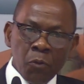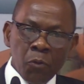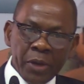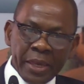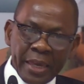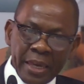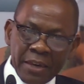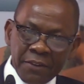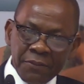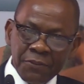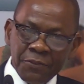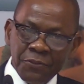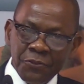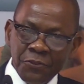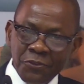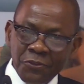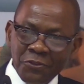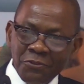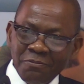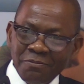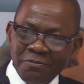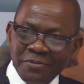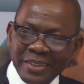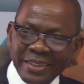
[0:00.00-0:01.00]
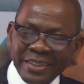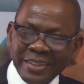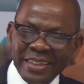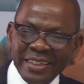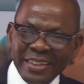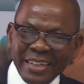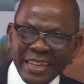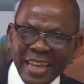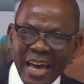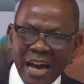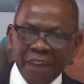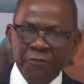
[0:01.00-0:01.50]
We have
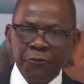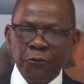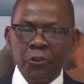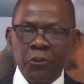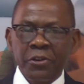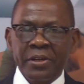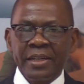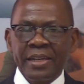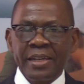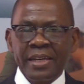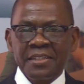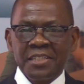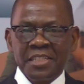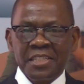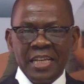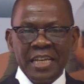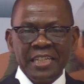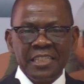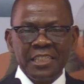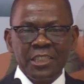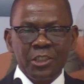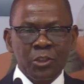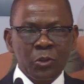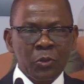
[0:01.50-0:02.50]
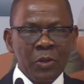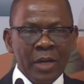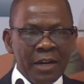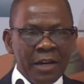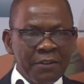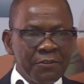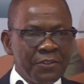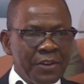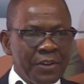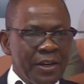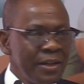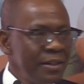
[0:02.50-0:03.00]
enough foreign exchange to
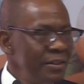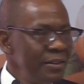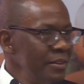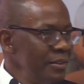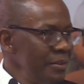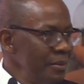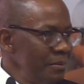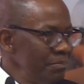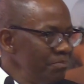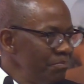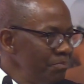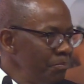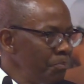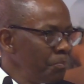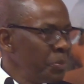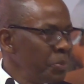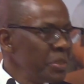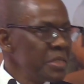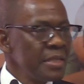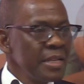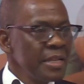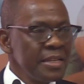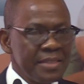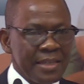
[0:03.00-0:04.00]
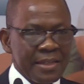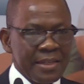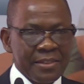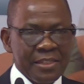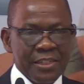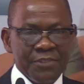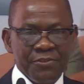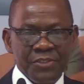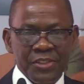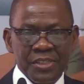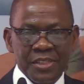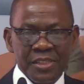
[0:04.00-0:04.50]
cover business
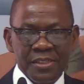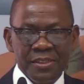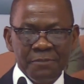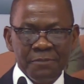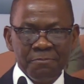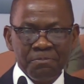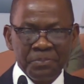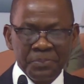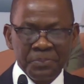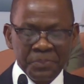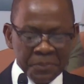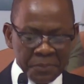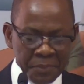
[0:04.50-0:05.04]
activity.